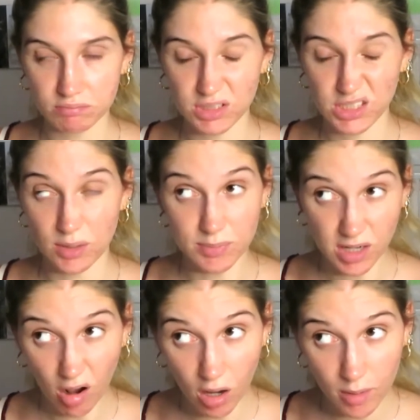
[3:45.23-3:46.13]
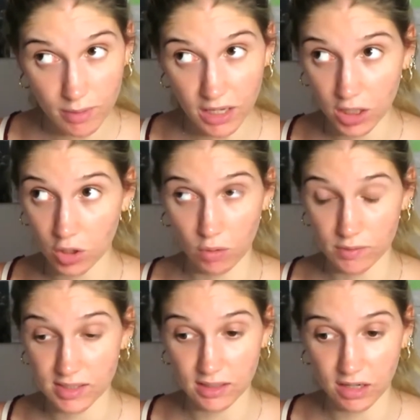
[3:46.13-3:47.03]
sometime and go
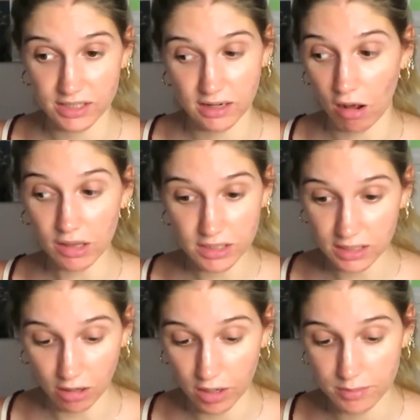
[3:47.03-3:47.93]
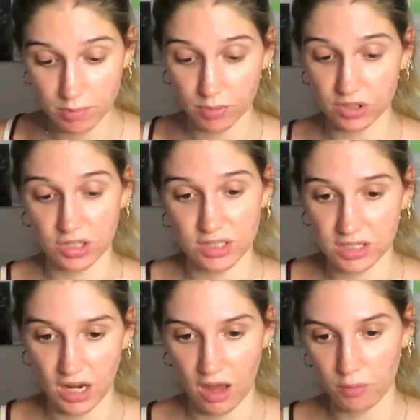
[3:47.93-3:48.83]
outside other times but
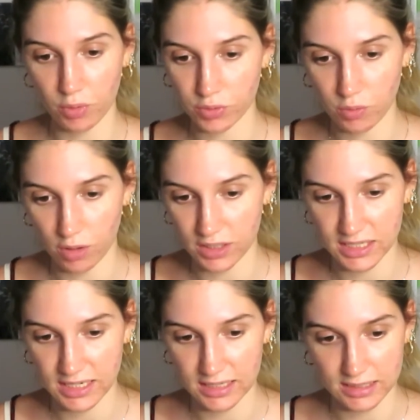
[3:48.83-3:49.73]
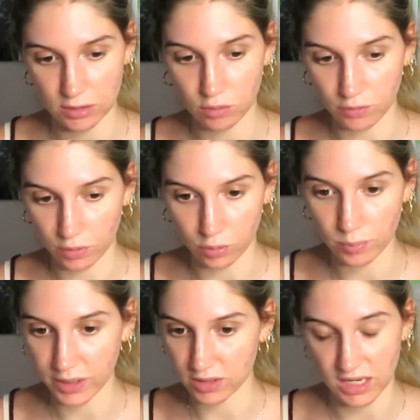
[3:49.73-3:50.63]
just I won't quarantine as an overall
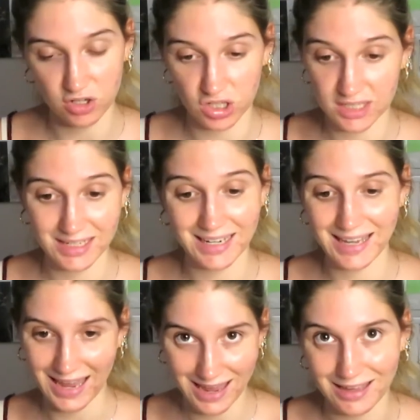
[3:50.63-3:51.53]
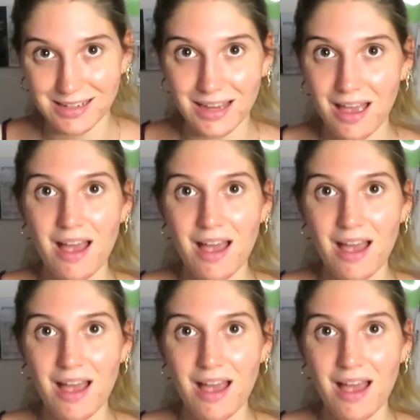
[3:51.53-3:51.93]
because I just can't